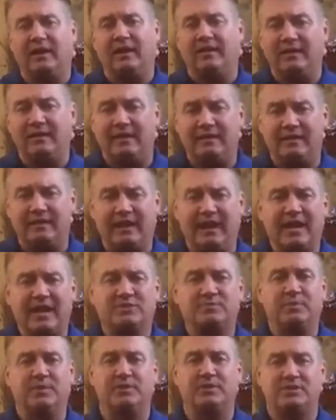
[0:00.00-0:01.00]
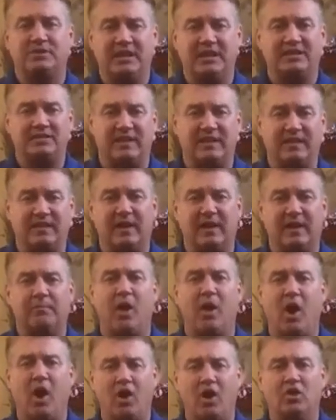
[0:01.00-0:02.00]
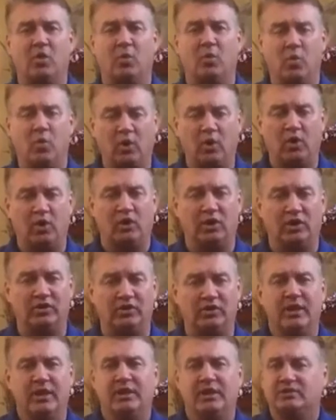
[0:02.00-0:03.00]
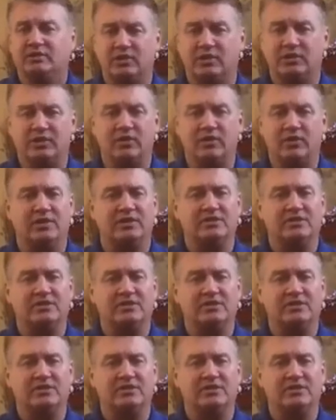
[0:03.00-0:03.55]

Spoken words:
the expertise and their part of the world to do.